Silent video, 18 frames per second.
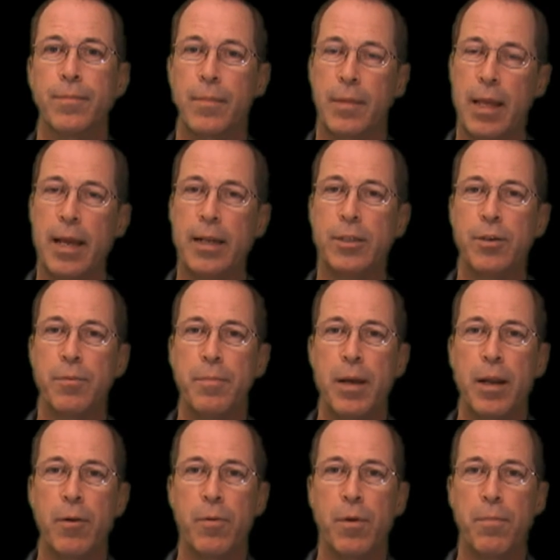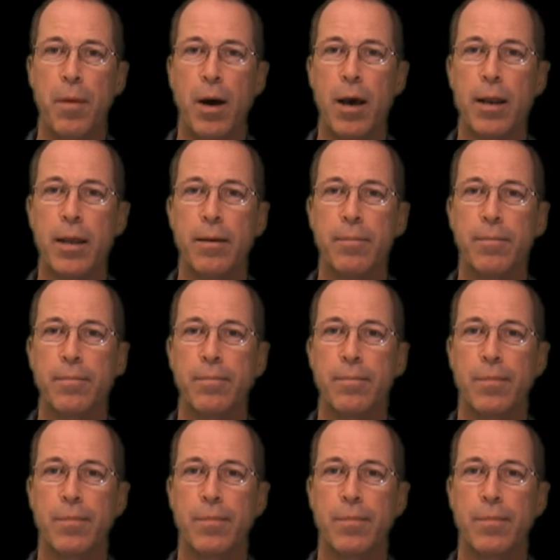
That's your Minute with Monte.